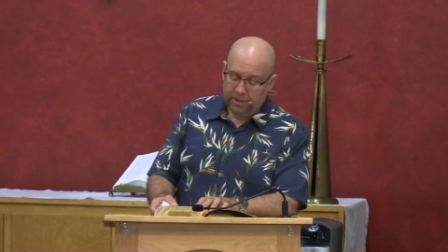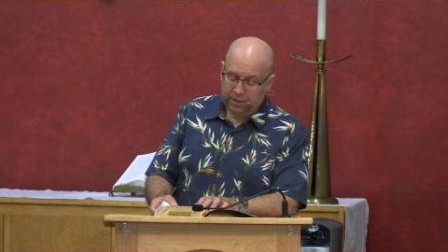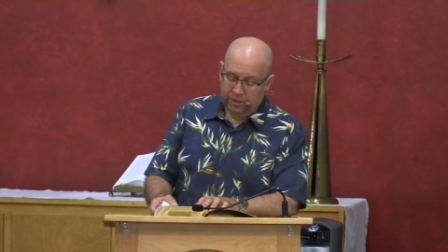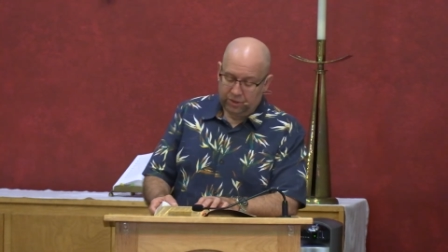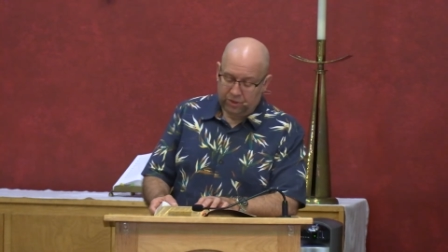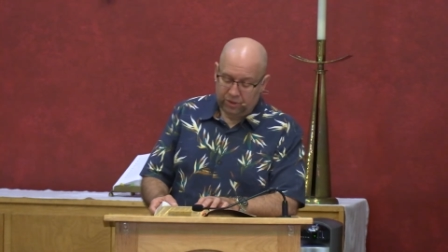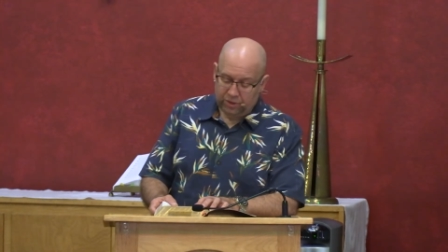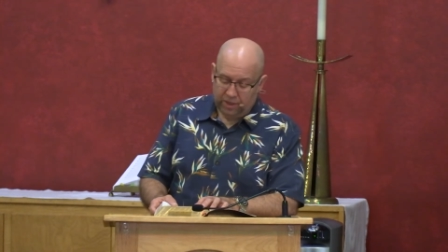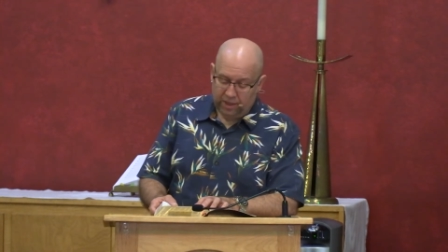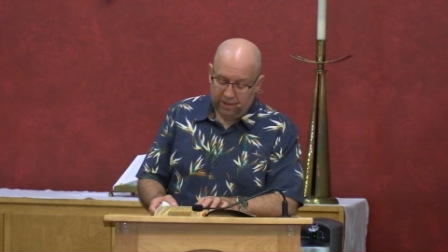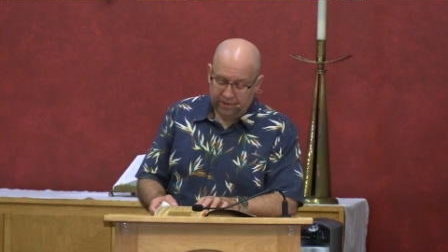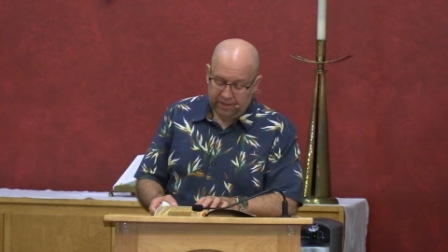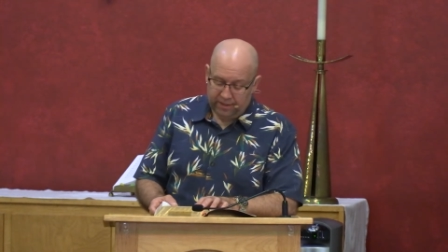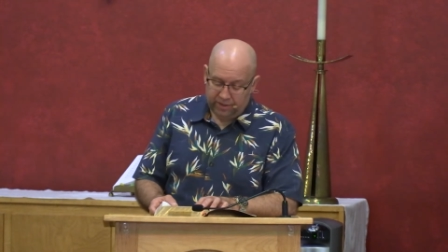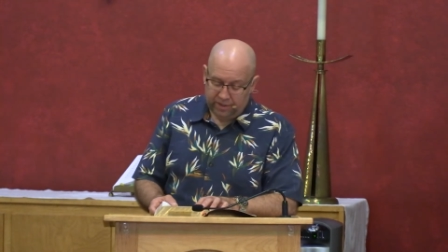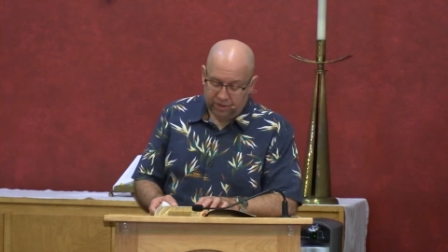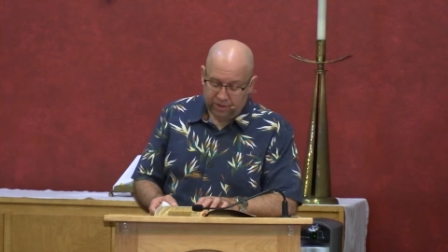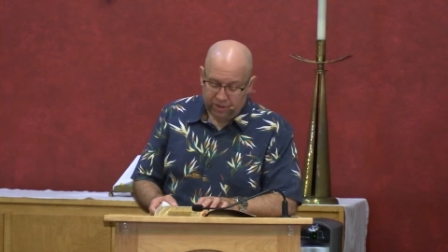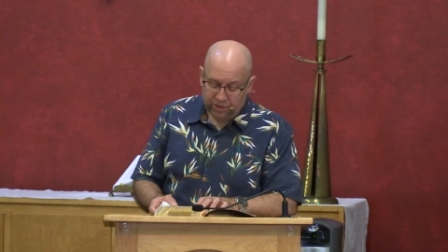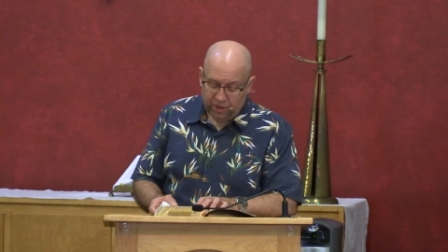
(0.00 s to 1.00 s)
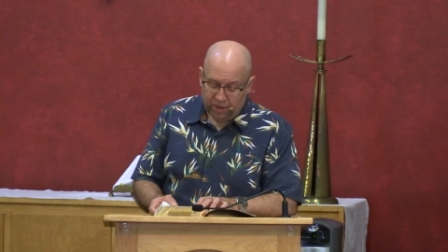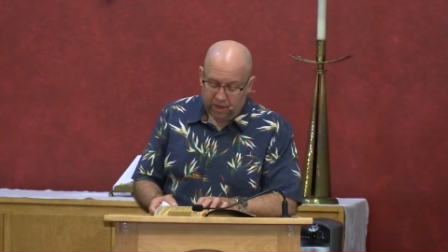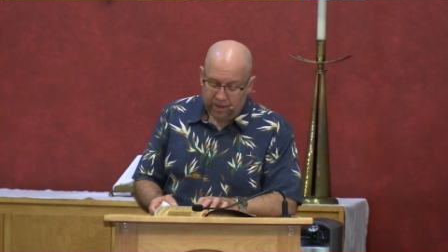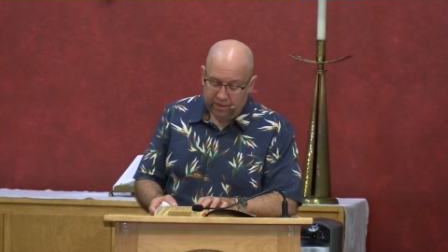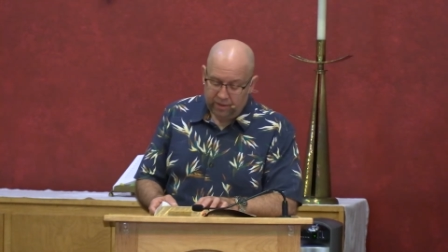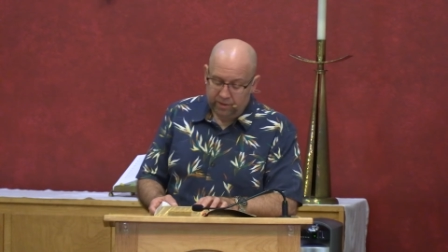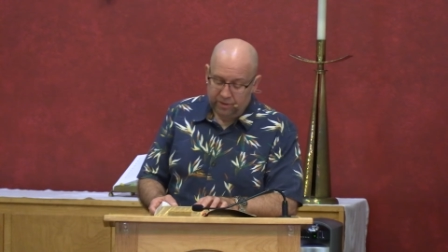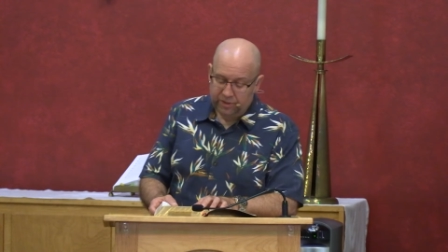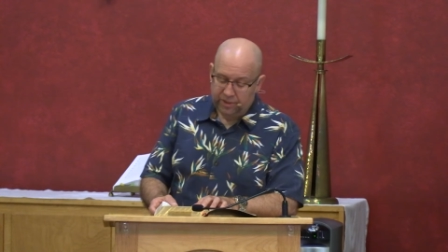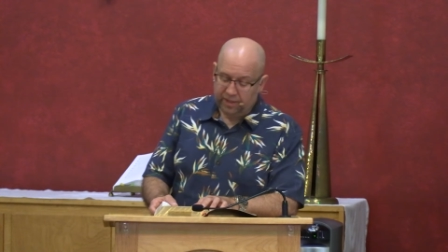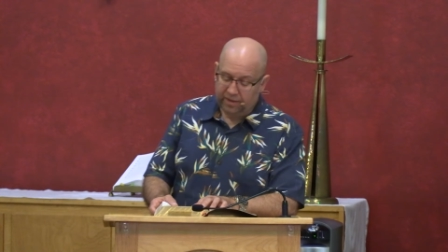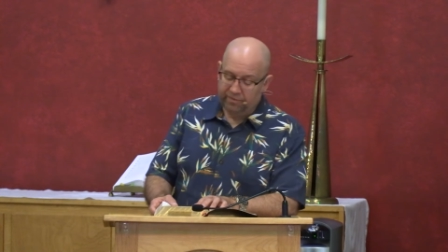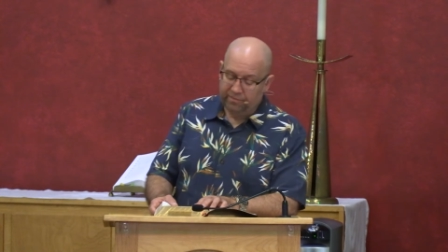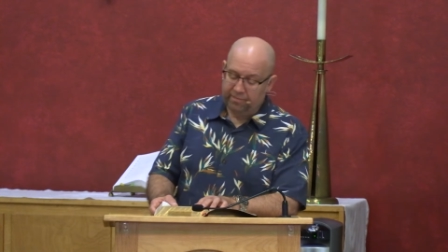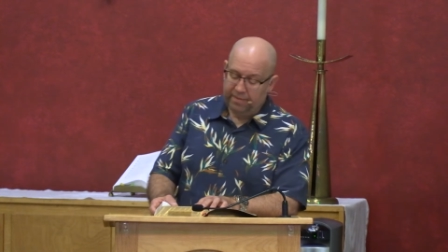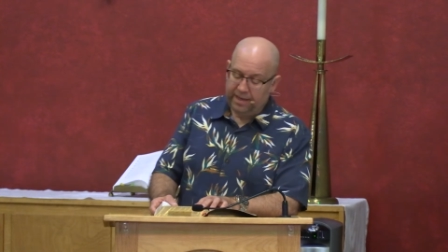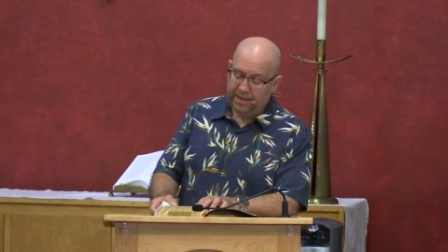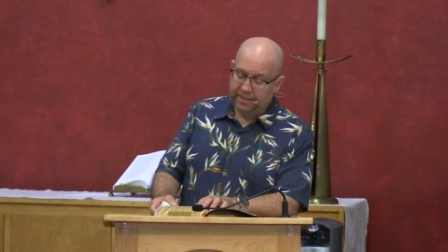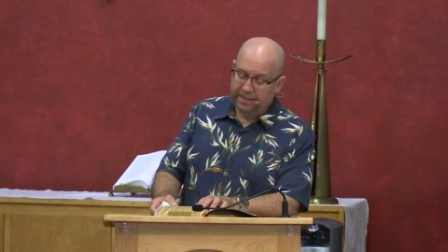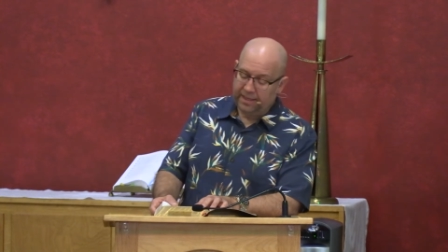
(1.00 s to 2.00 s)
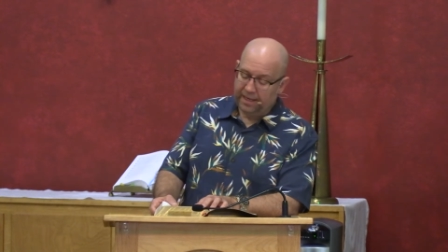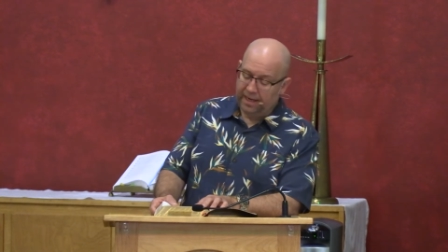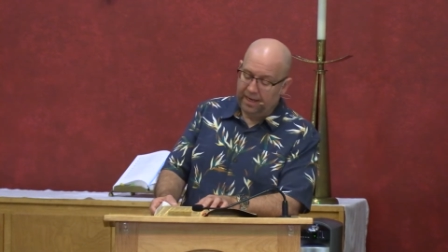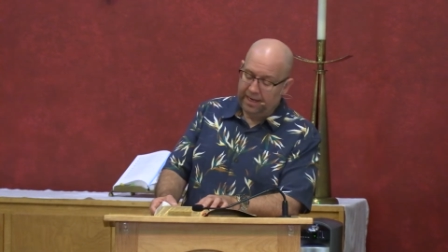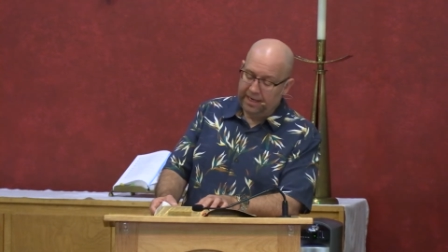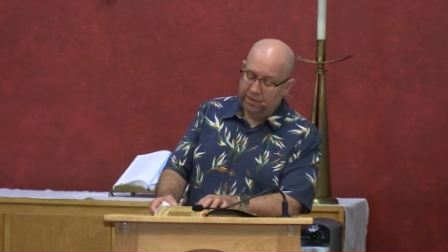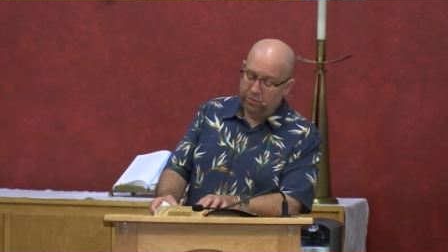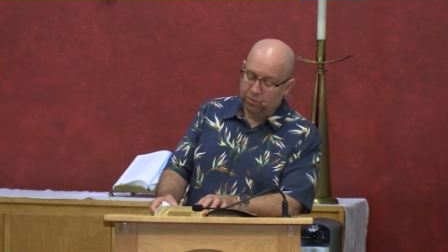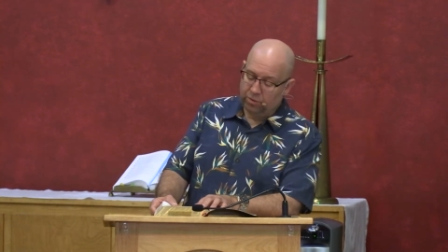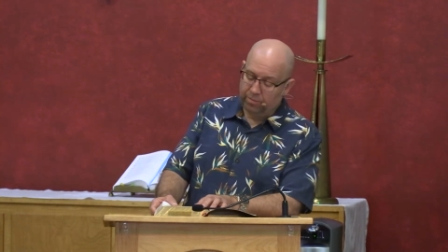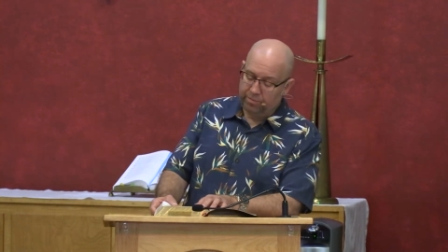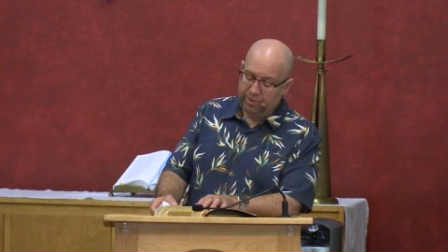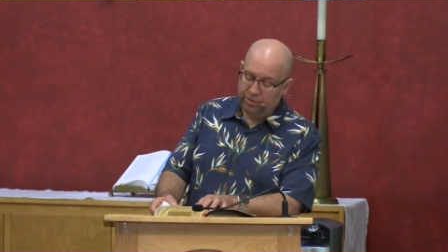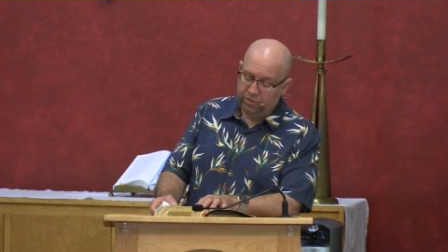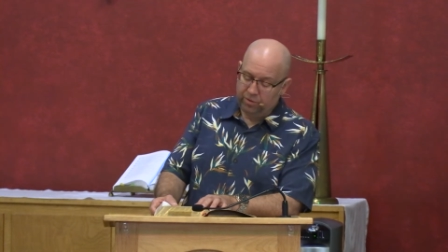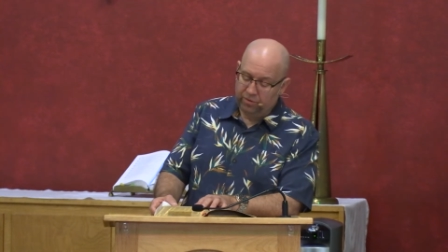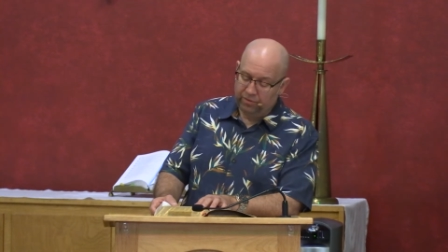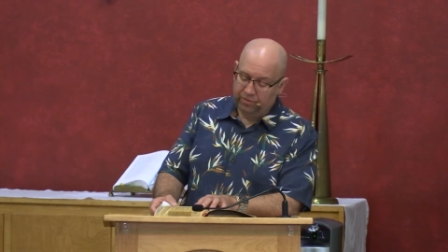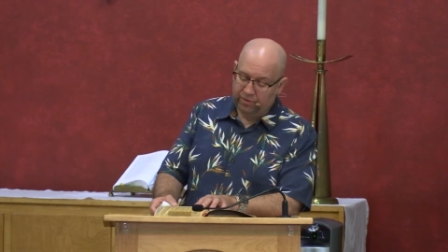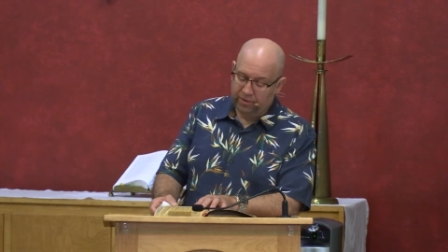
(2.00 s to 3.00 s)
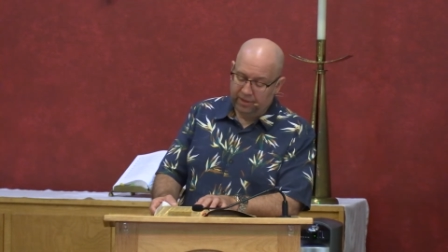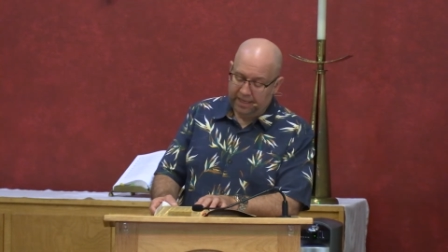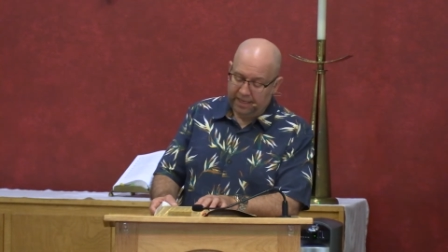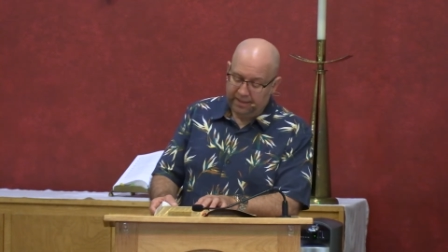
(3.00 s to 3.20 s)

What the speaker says: saw that the daughters of mankind were beautiful,